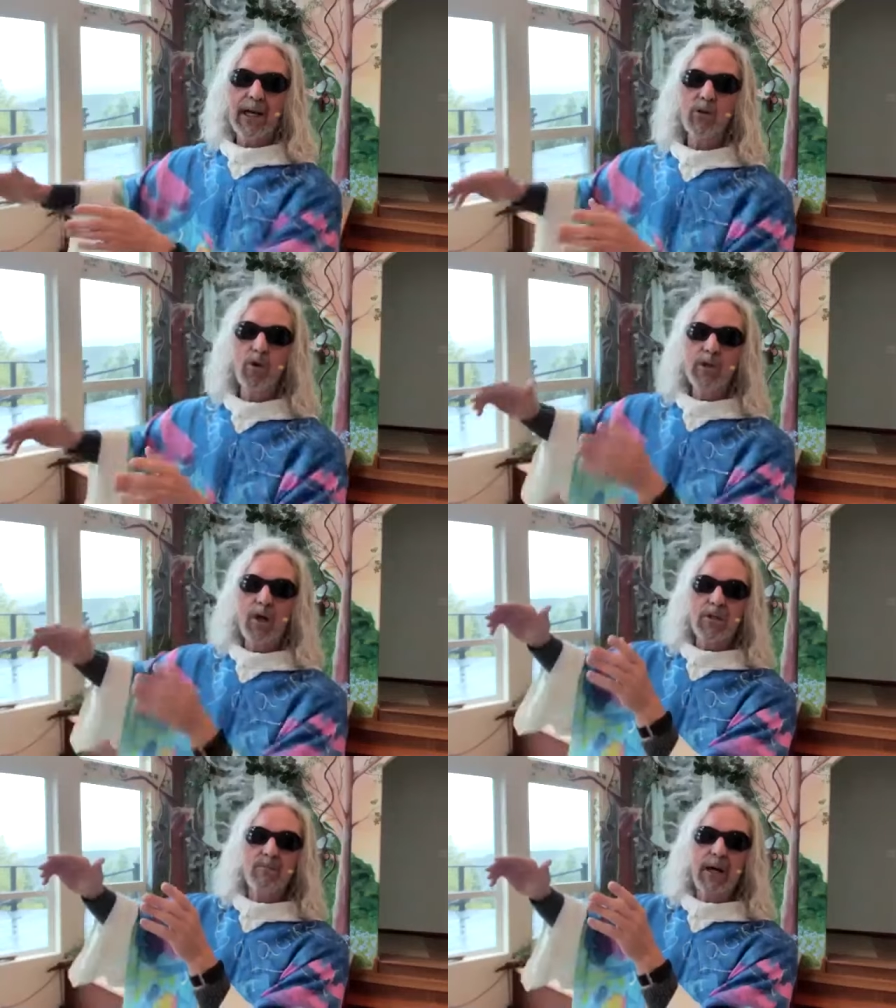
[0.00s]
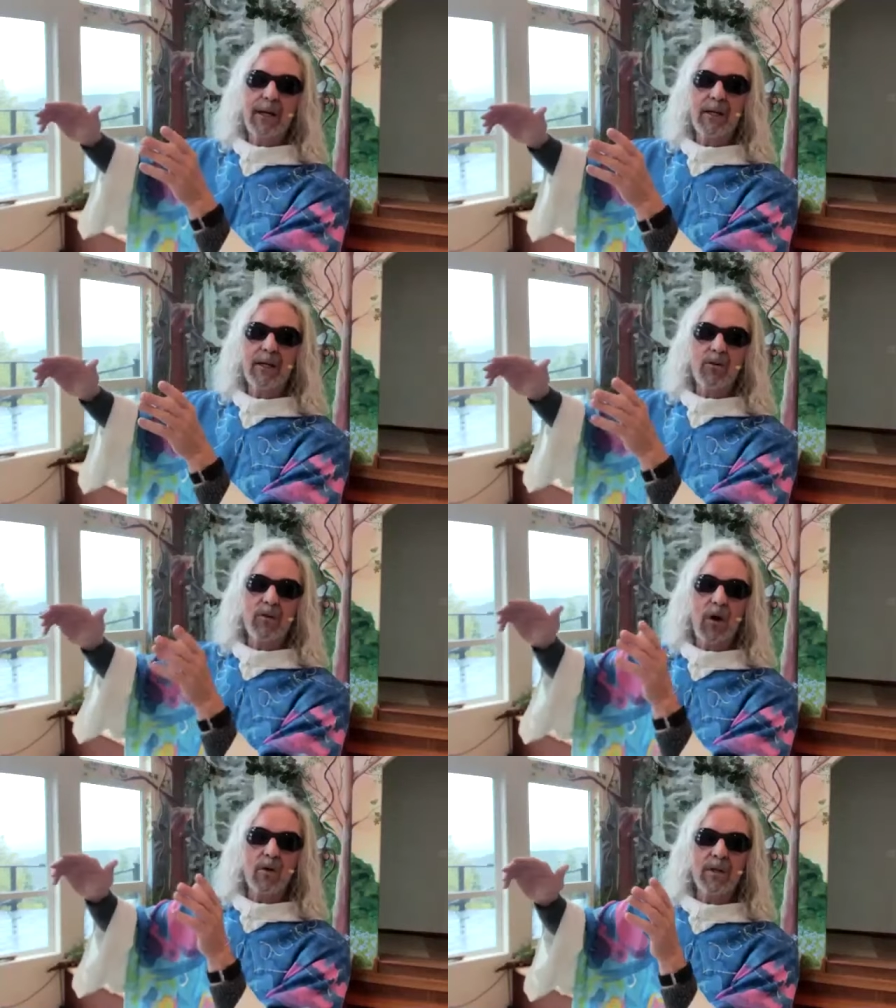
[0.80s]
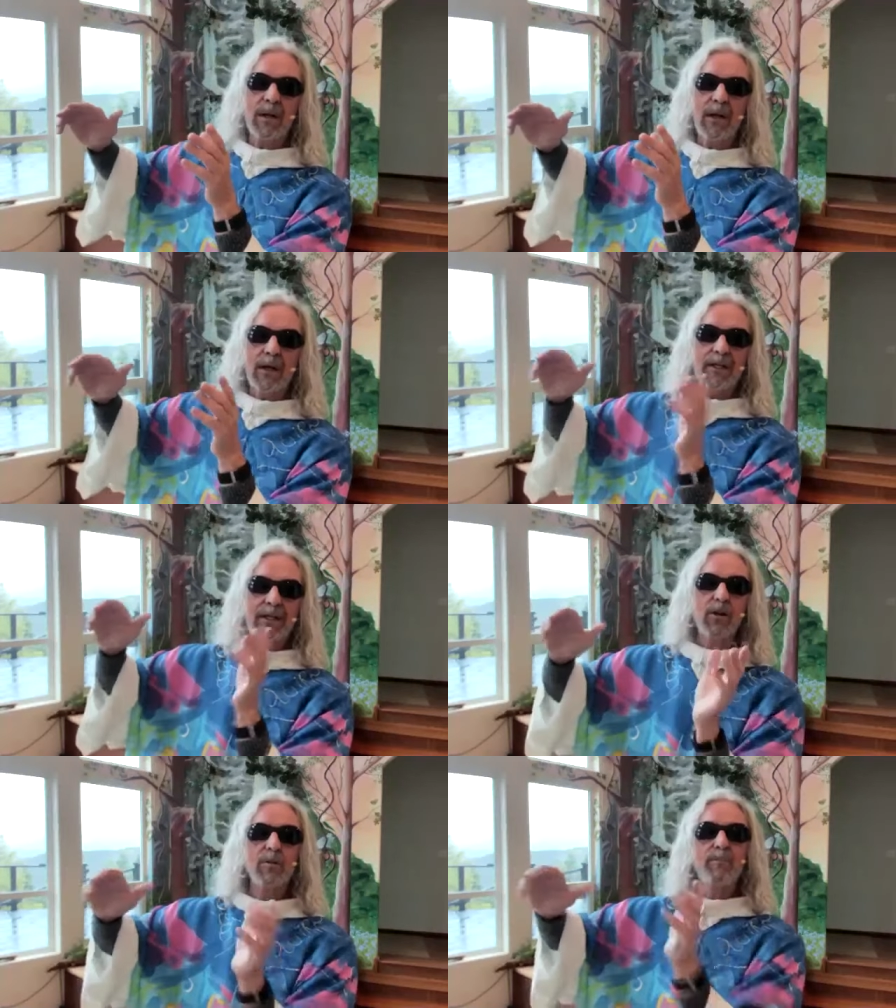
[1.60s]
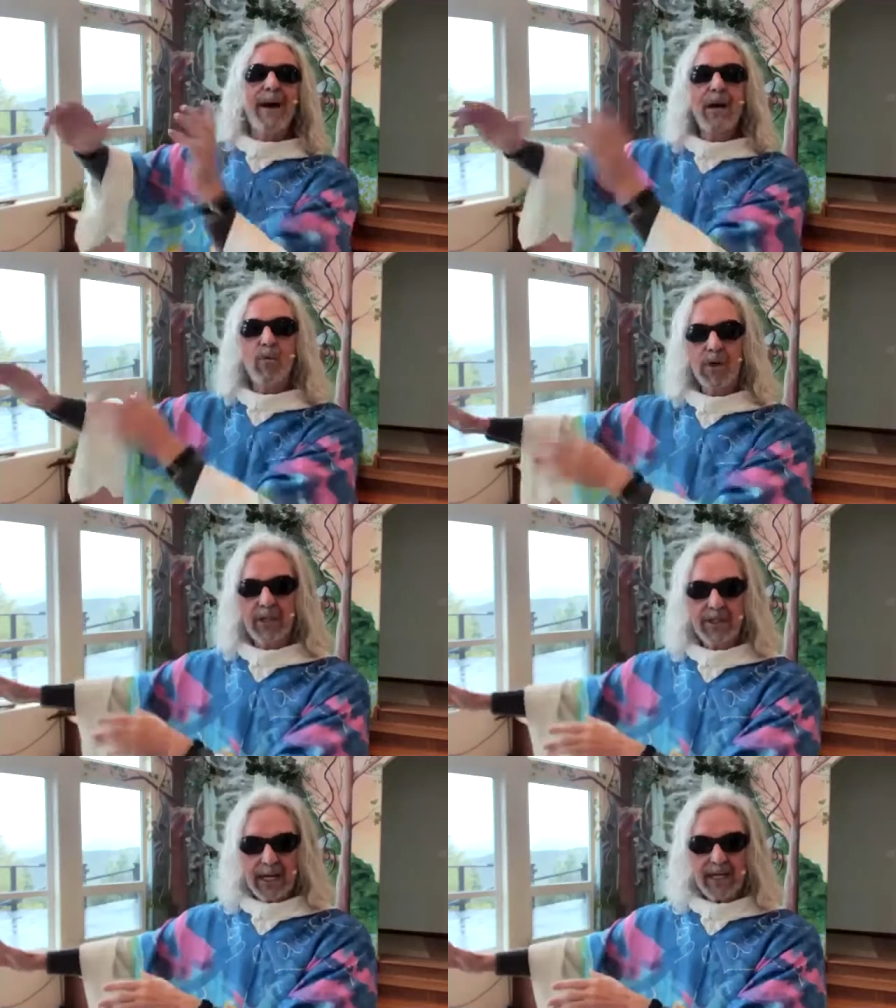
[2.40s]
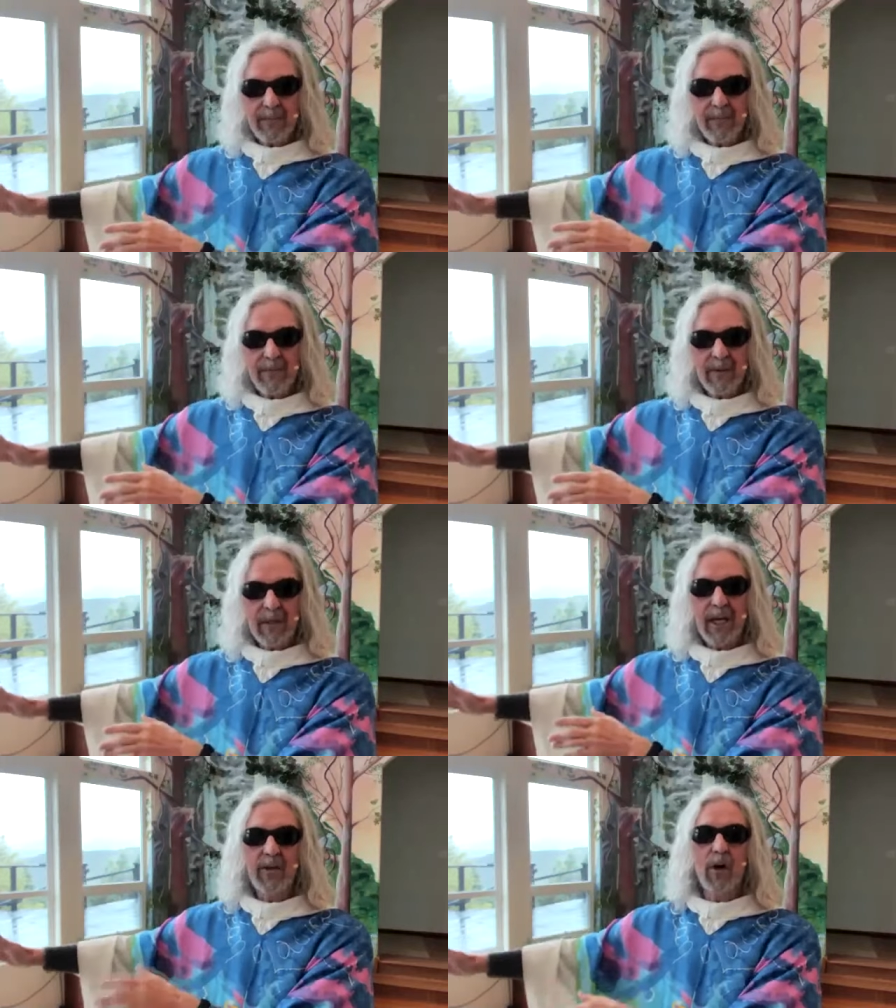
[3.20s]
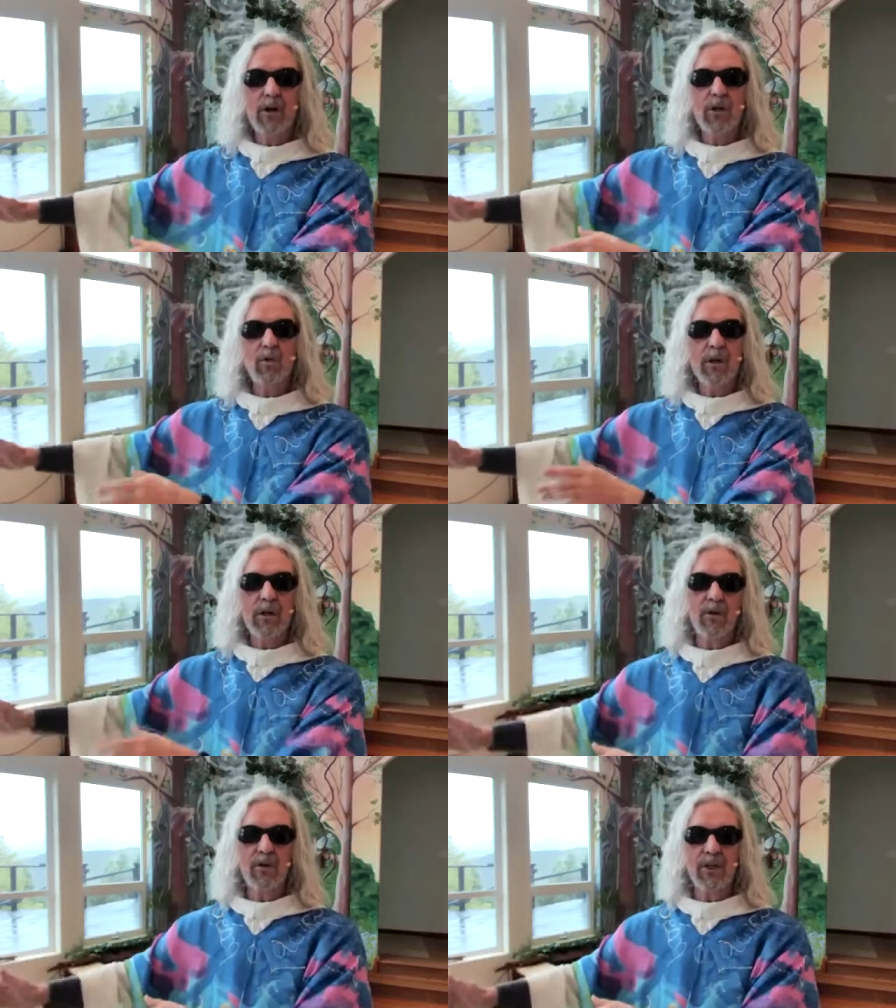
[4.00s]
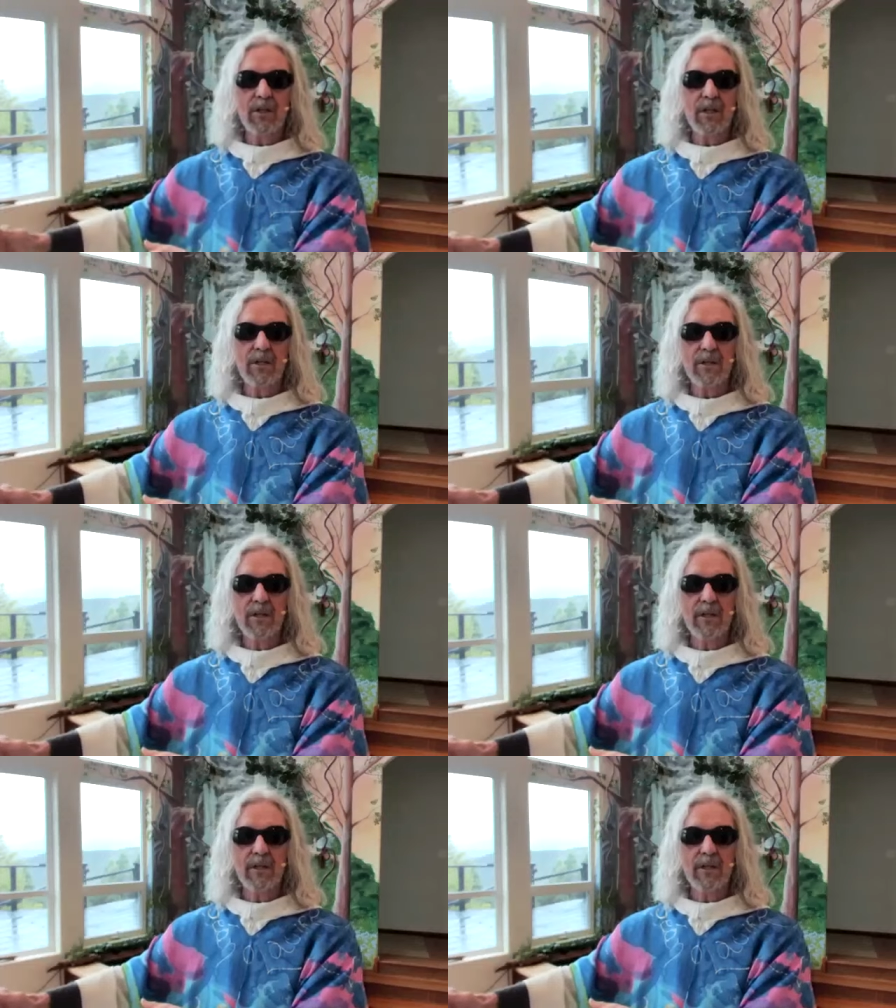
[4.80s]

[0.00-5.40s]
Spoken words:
2,000 years backward in time in order to encounter Jesus.